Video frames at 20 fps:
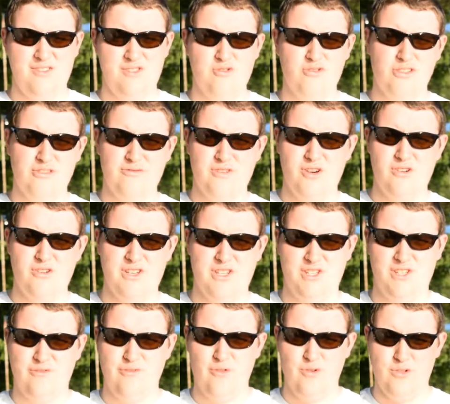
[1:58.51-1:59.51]
You will have
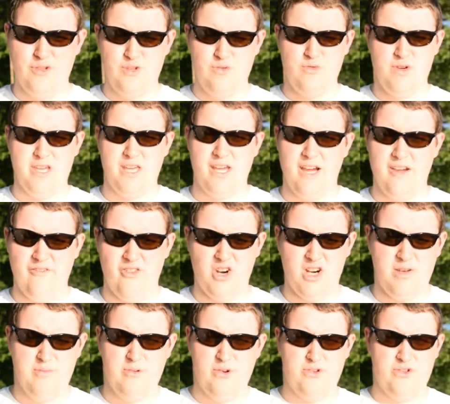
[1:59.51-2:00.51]
noticed for this week I've
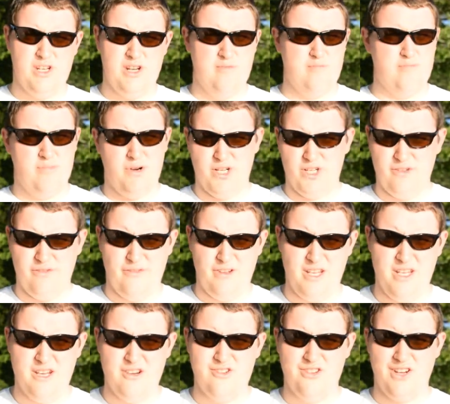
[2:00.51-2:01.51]
already posted a bunch of
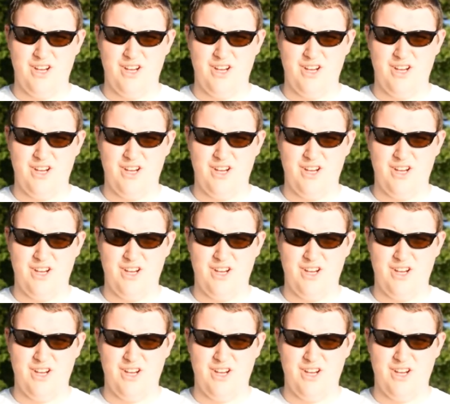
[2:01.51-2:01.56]
videos.